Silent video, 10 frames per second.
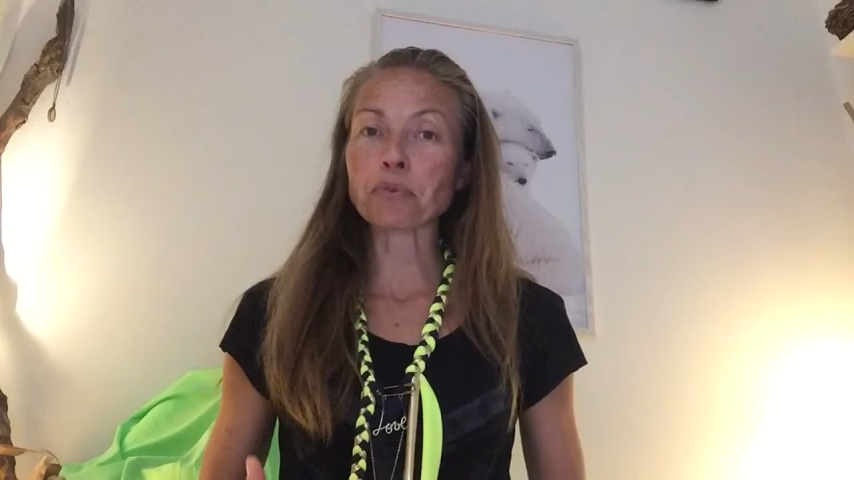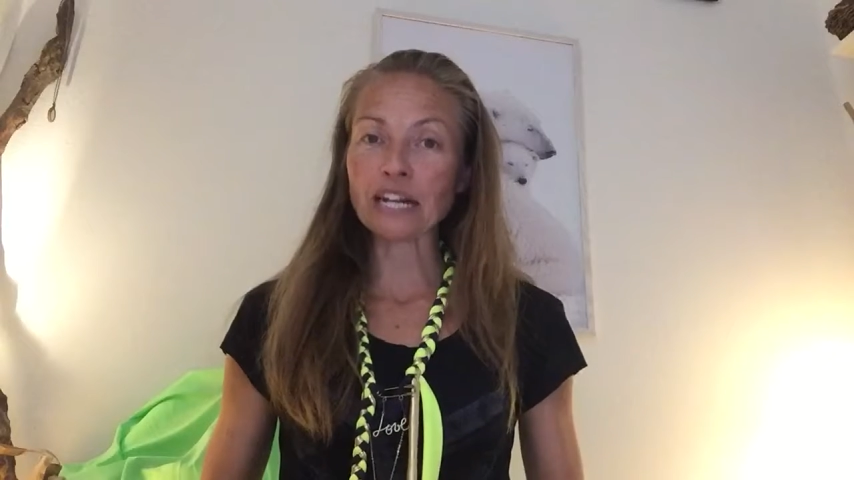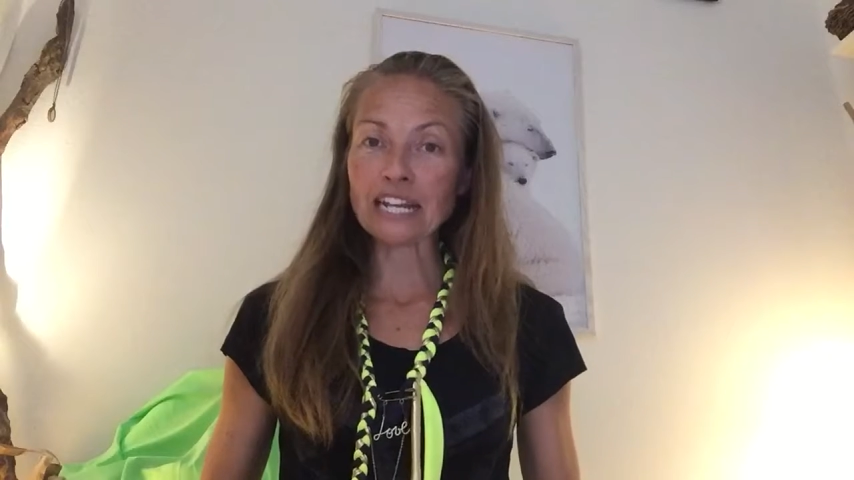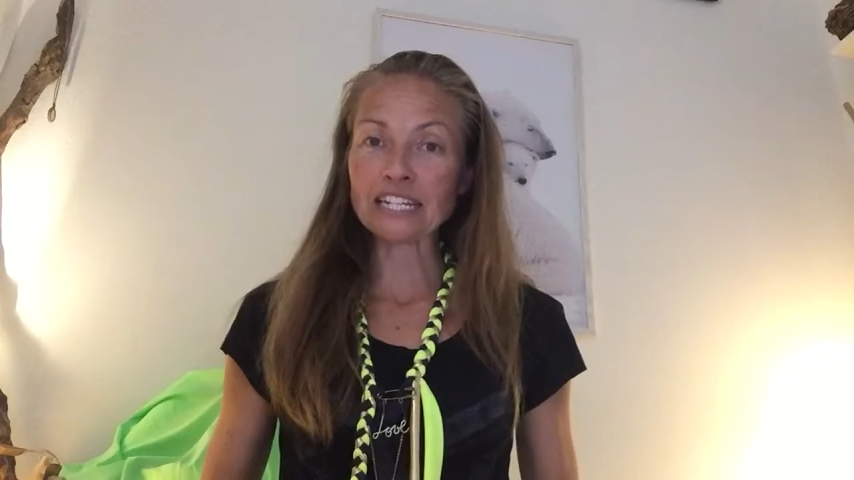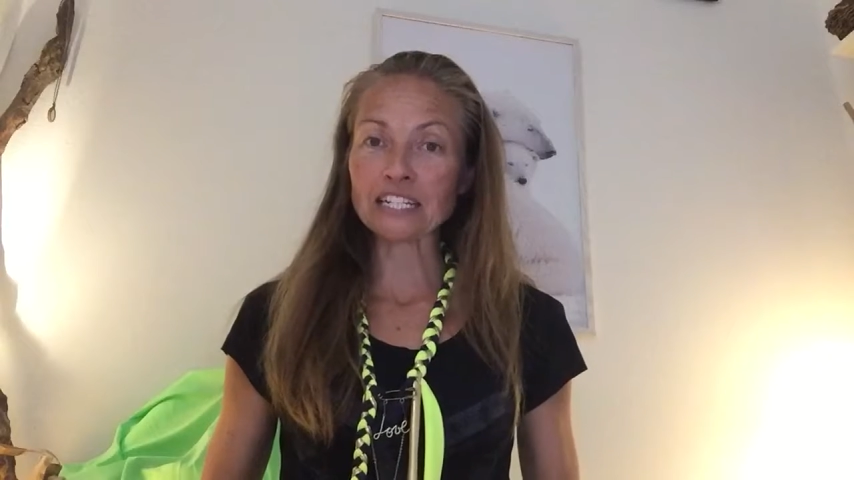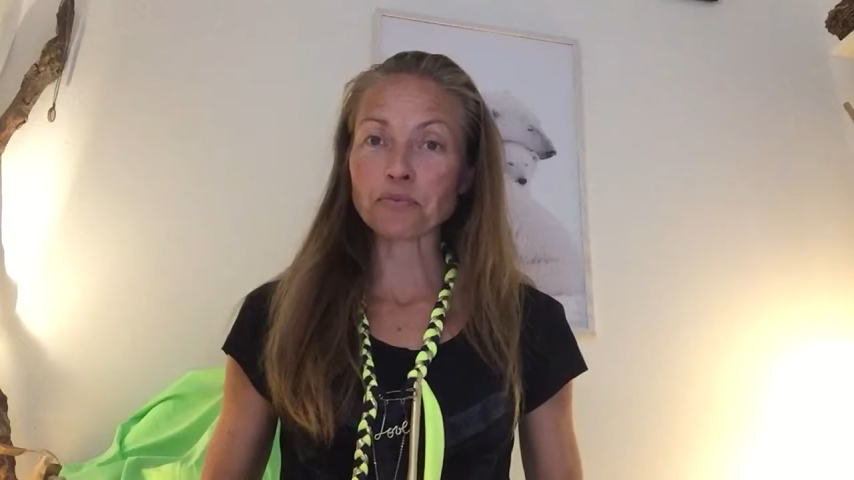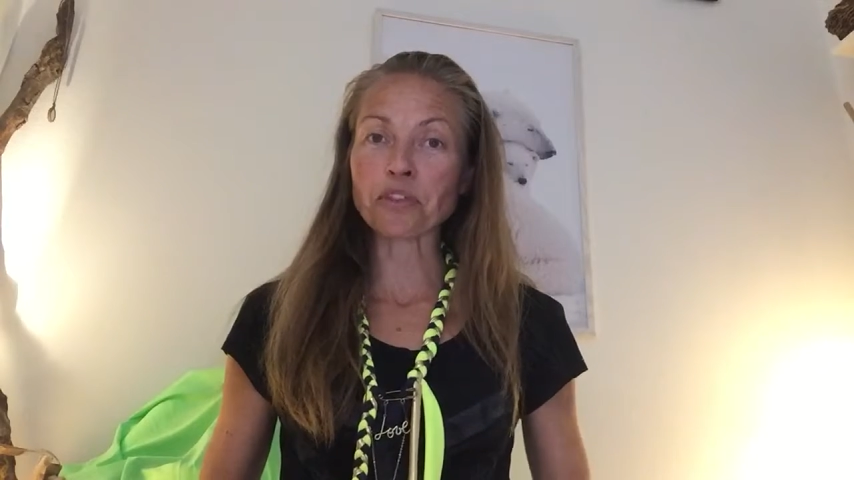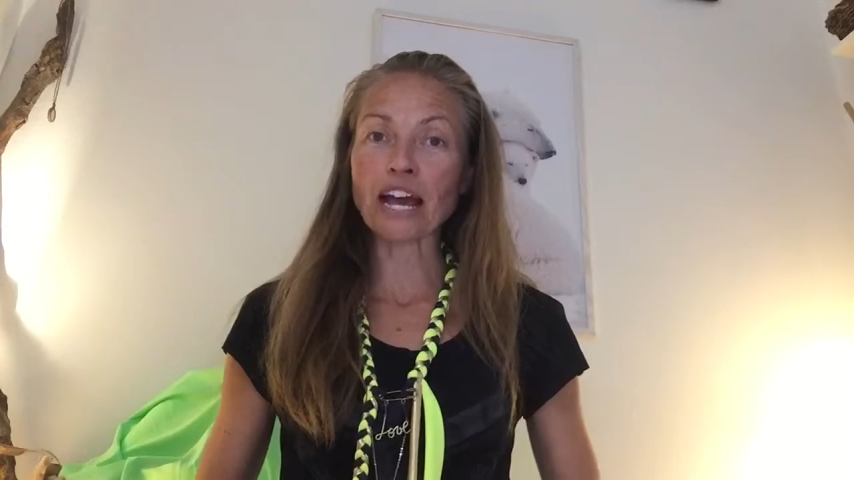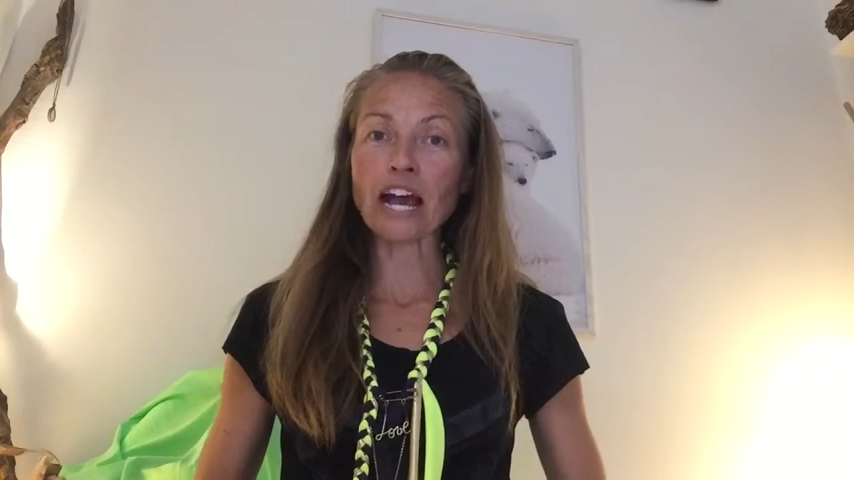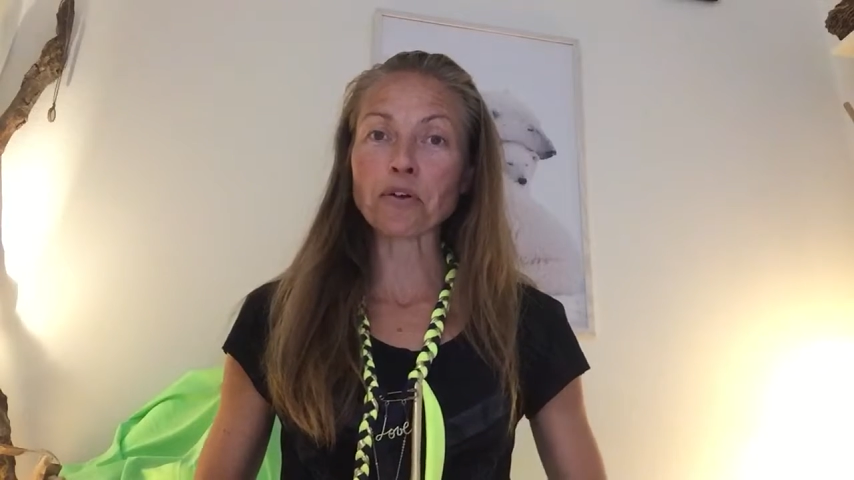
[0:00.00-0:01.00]
place,
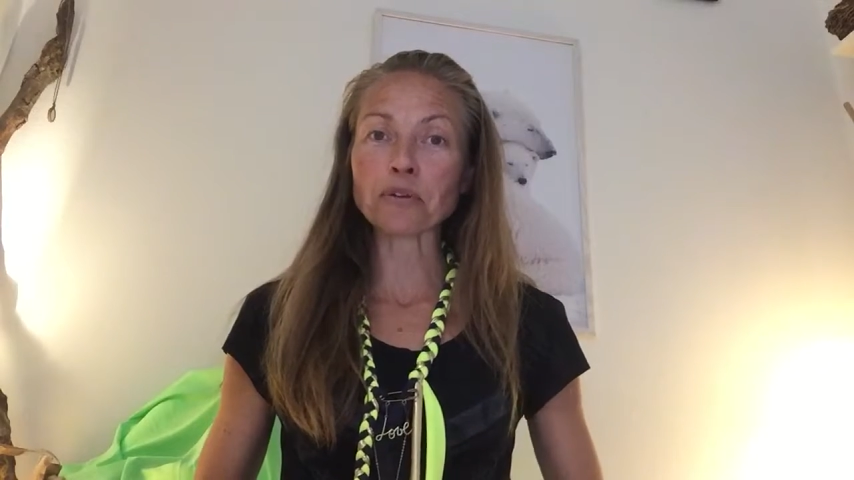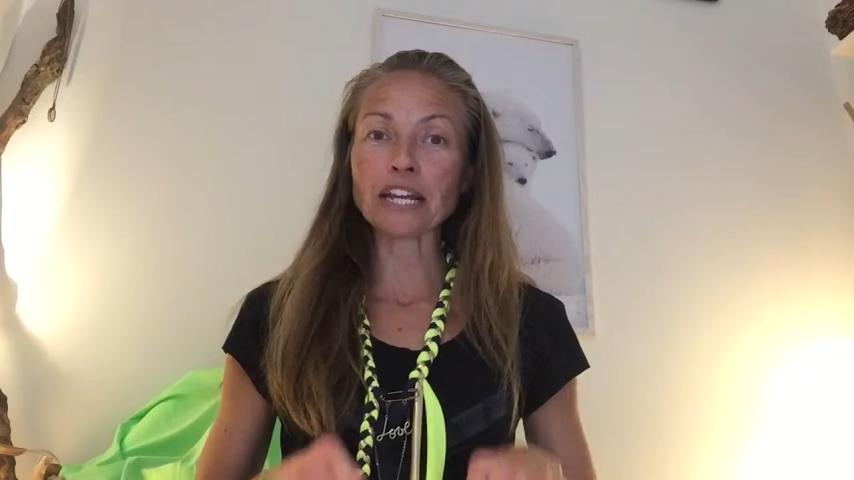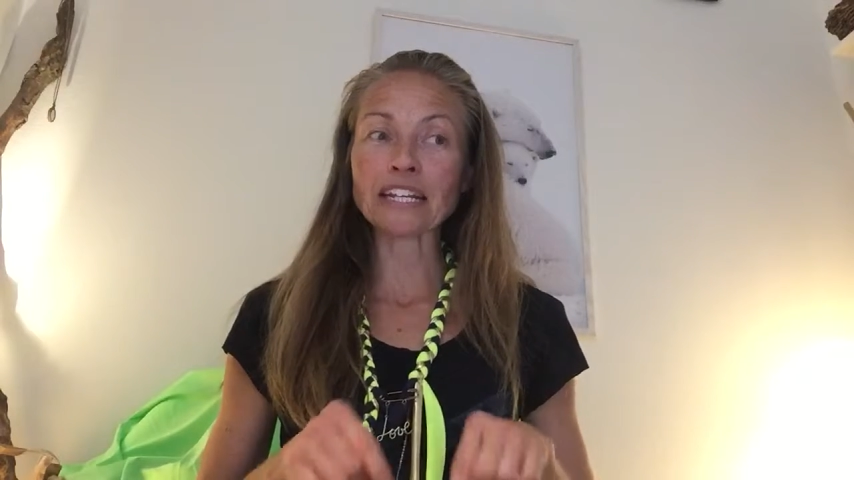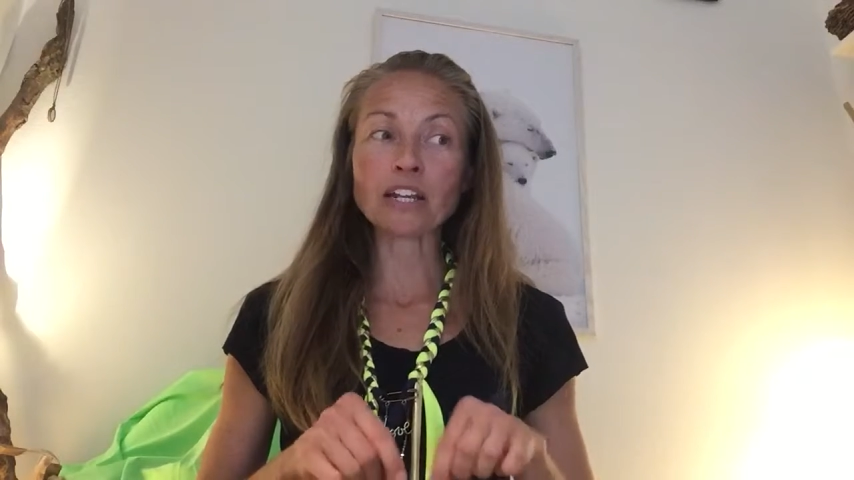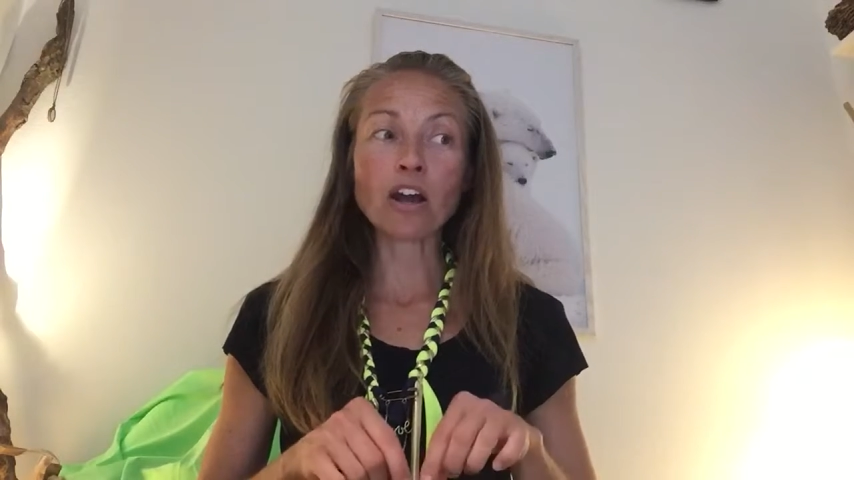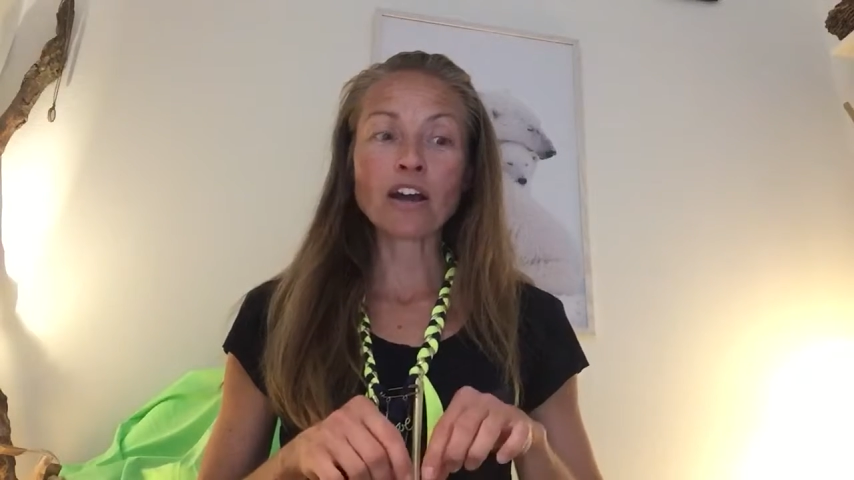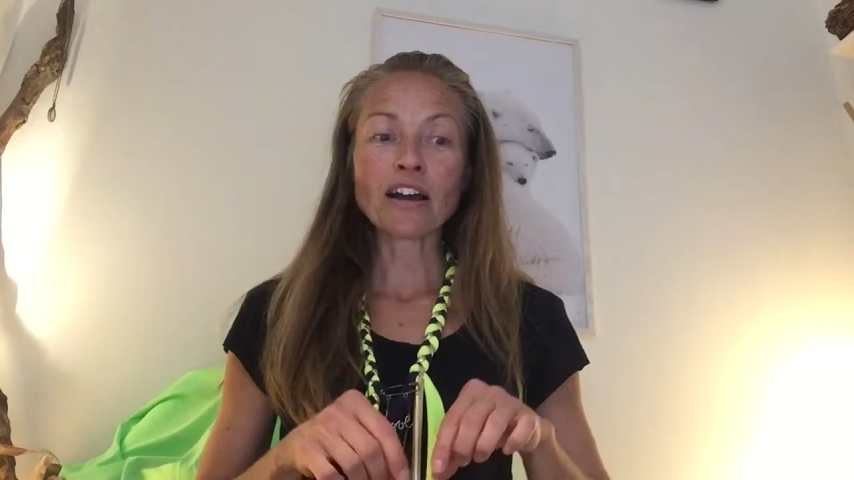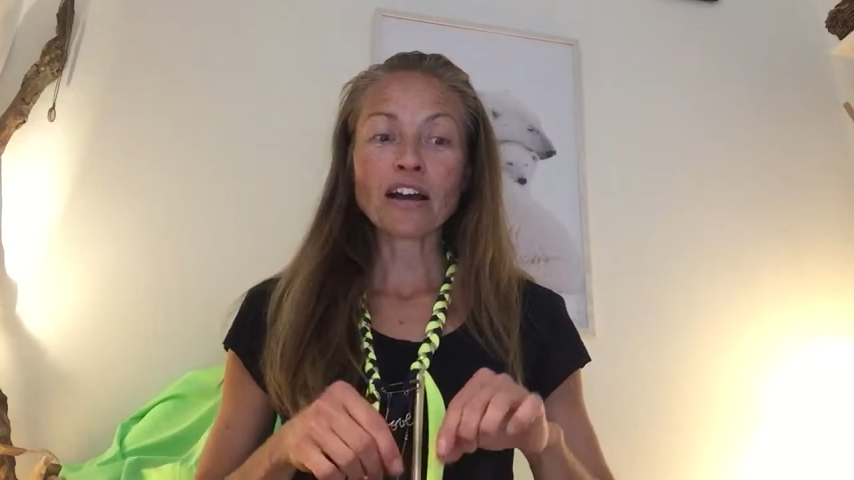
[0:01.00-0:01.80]
without any